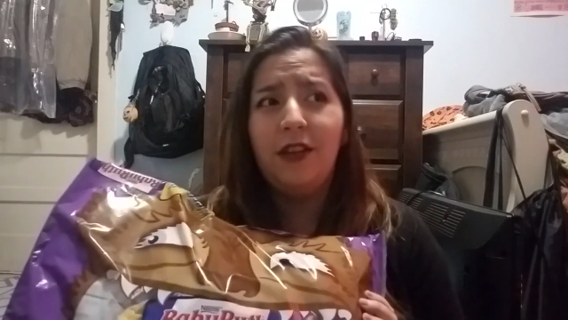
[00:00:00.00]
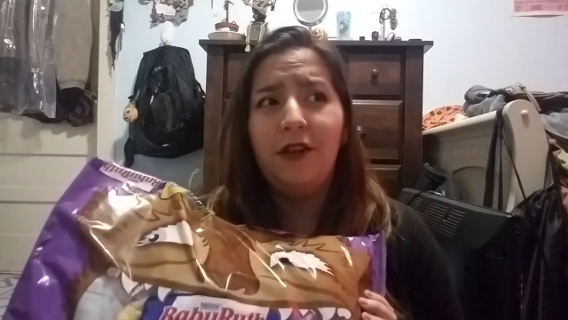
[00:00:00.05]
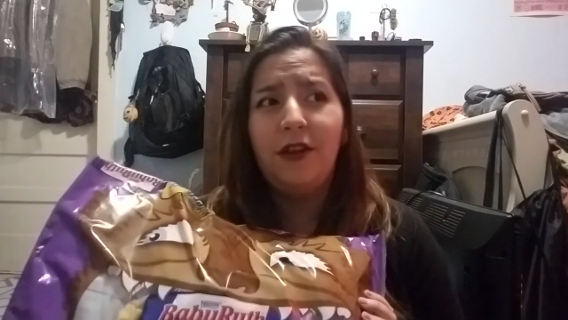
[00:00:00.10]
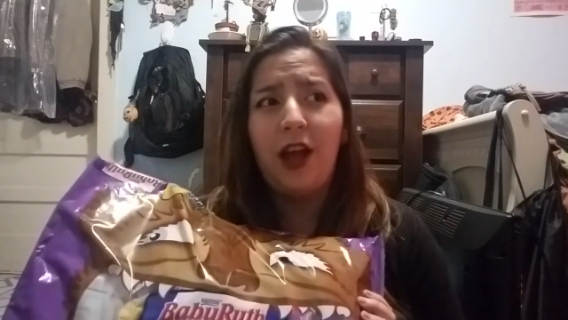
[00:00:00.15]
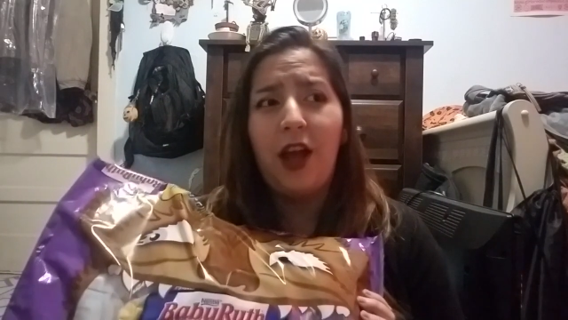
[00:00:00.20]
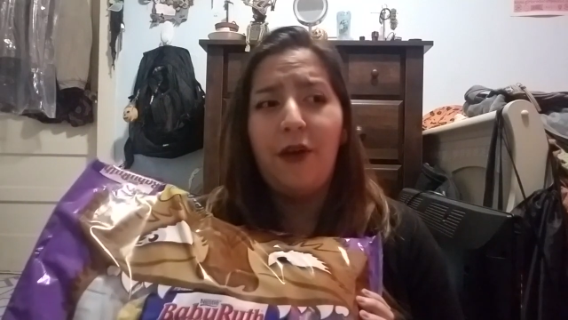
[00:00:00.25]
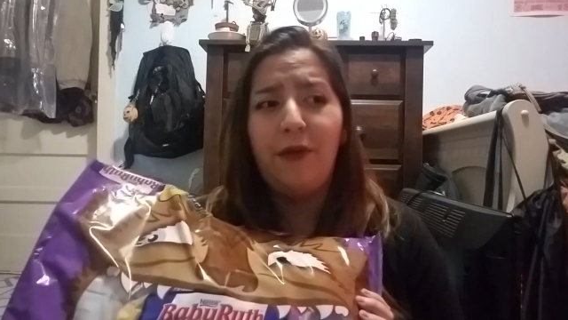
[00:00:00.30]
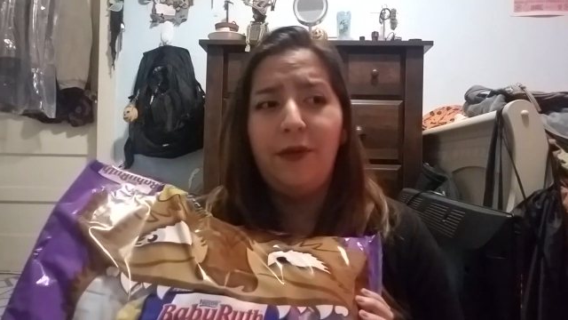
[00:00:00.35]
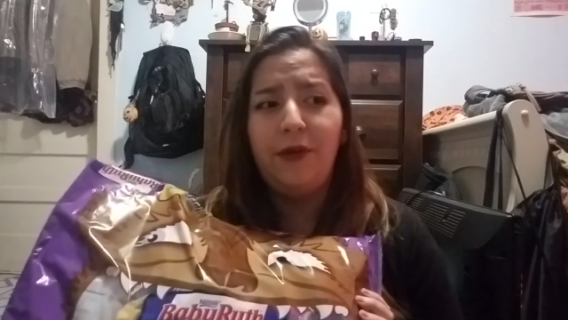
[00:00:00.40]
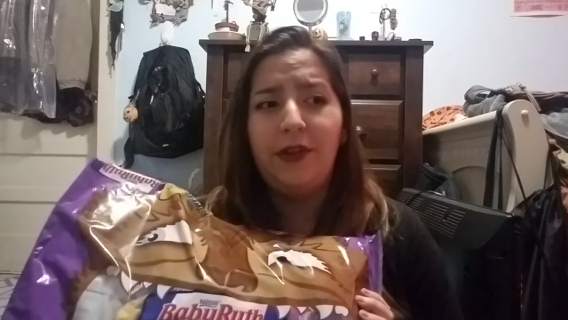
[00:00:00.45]
they're
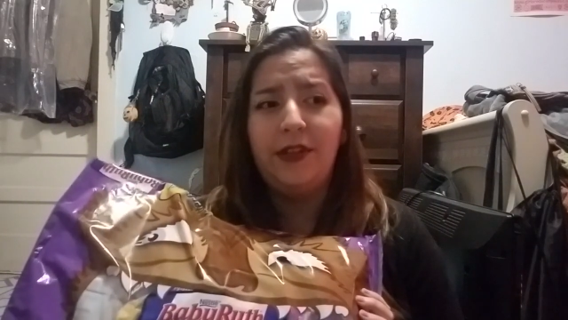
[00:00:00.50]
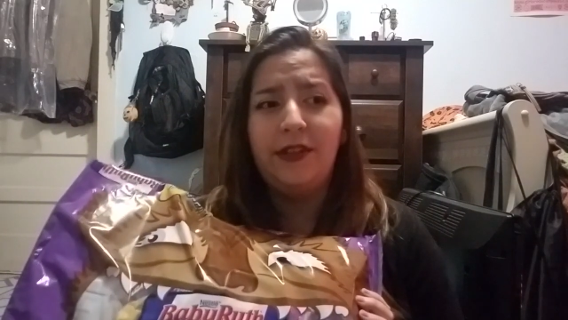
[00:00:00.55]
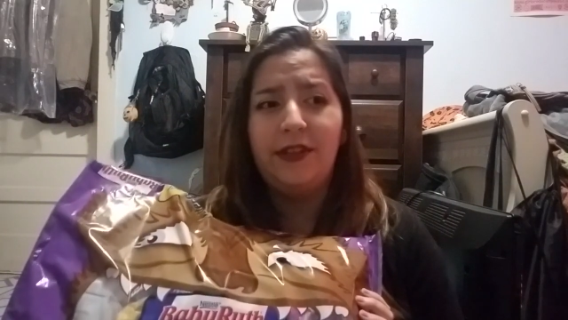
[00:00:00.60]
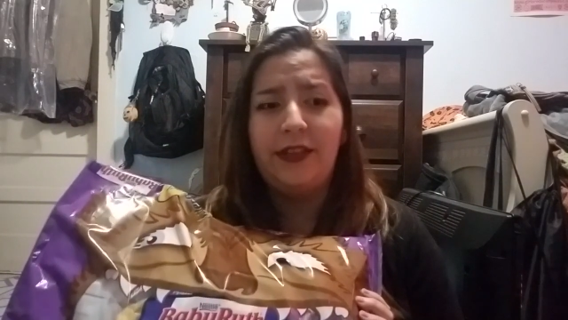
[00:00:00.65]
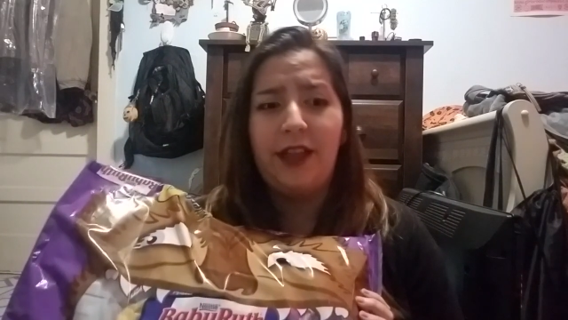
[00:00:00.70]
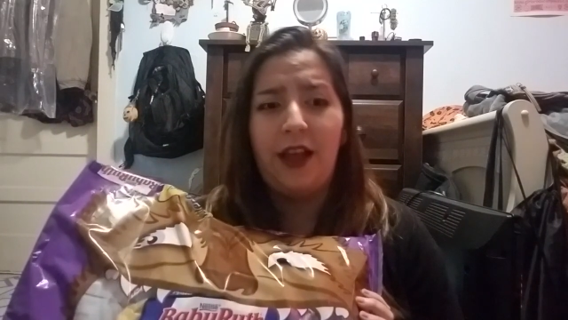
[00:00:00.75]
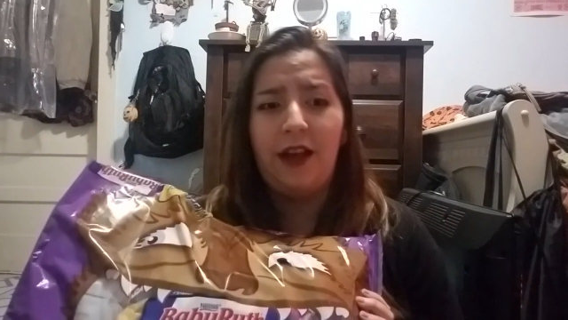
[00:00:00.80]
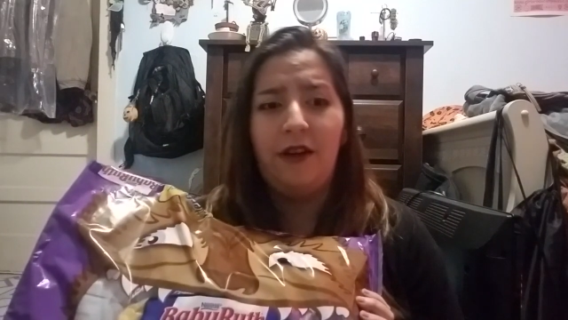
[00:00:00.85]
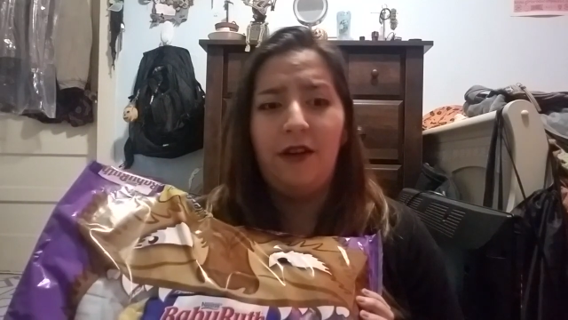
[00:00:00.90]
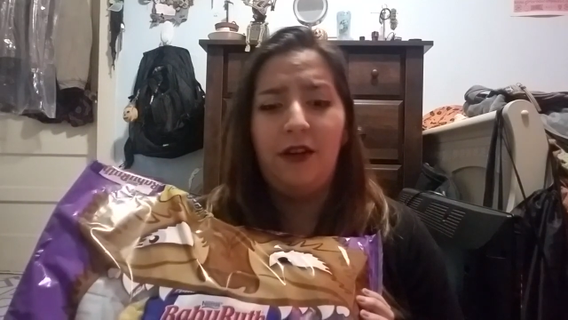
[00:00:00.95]
having a
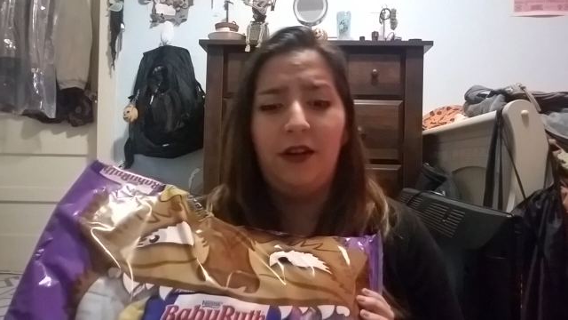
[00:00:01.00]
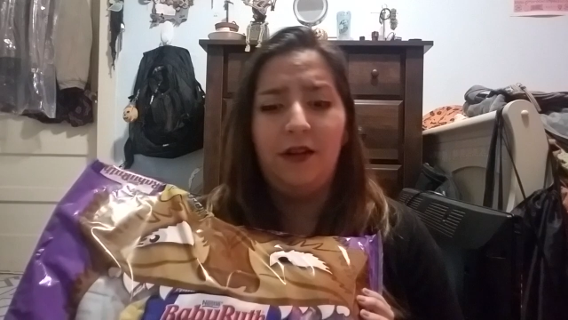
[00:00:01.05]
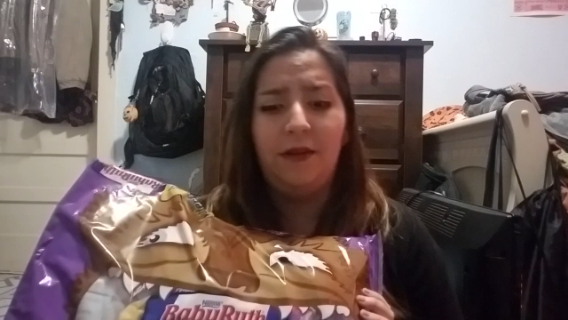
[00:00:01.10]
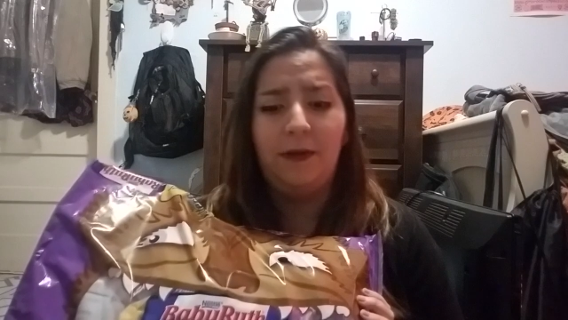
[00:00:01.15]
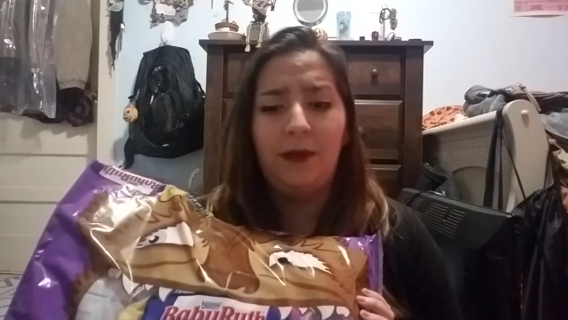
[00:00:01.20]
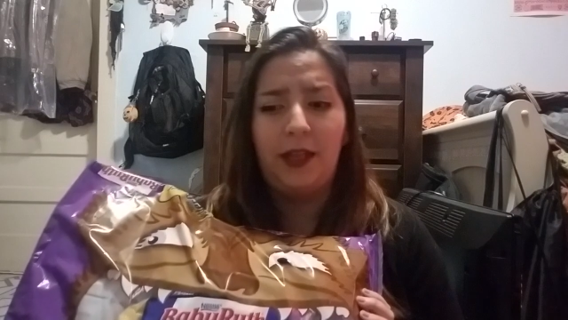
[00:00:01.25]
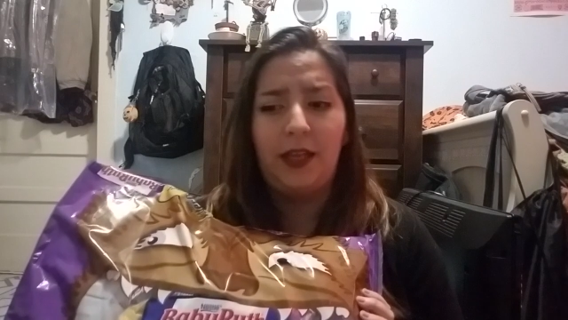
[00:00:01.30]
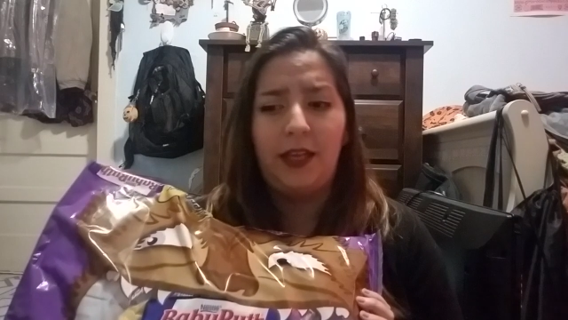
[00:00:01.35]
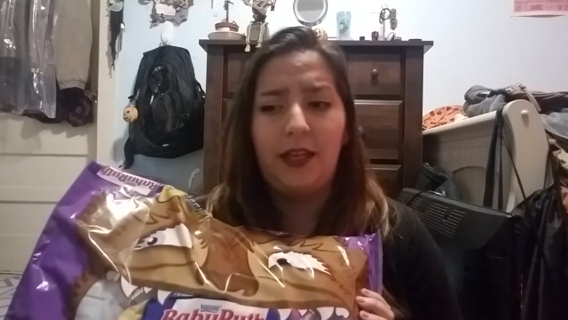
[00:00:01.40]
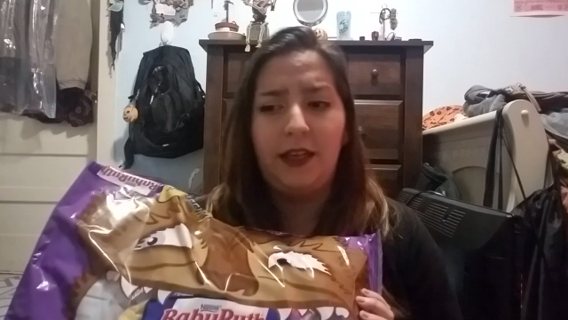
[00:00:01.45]
sale of
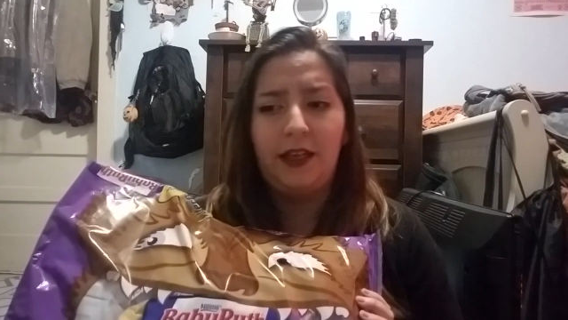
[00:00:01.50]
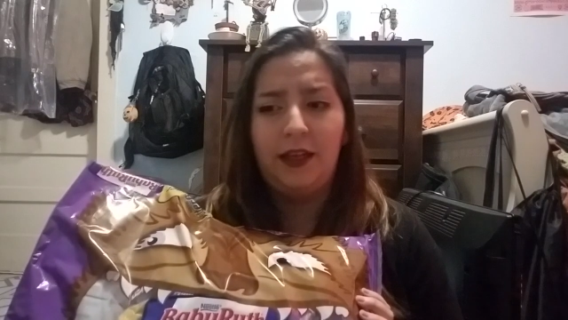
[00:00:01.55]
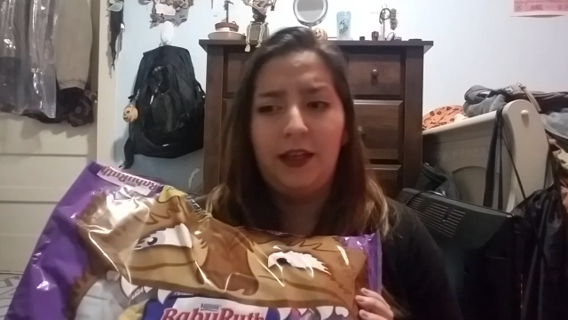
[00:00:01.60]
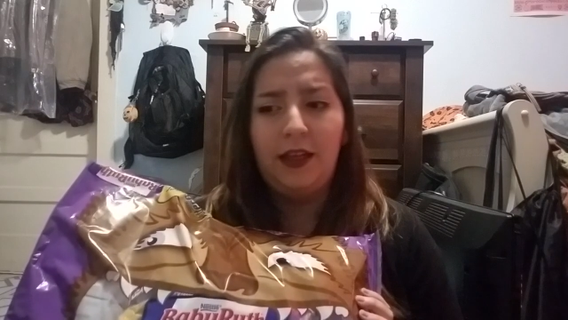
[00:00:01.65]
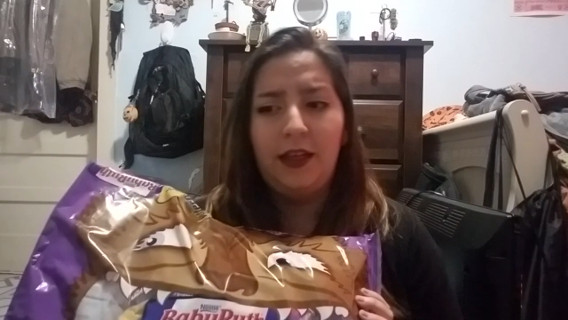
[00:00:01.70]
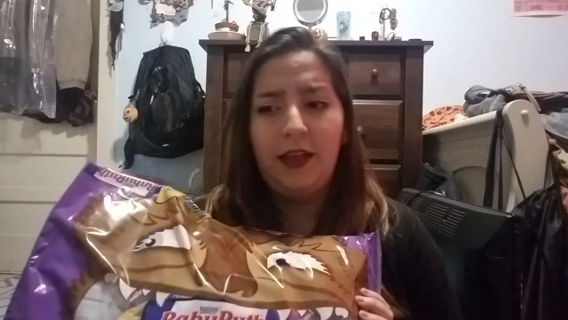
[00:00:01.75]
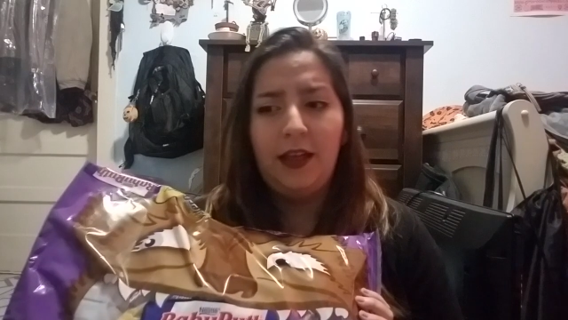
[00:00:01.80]
like,